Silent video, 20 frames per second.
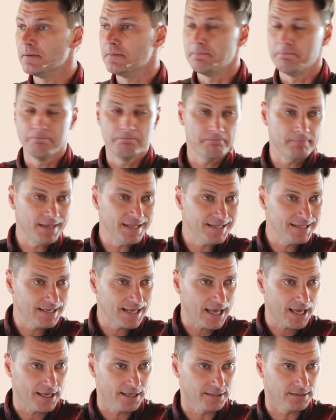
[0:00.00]

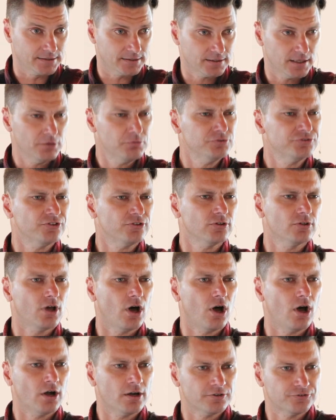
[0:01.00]
midnight. It was a
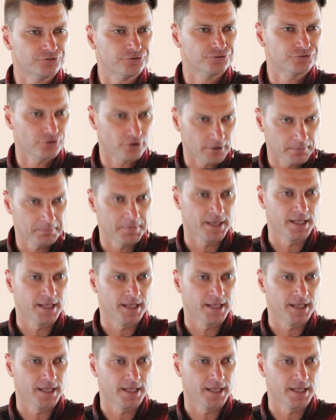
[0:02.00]
long sermon,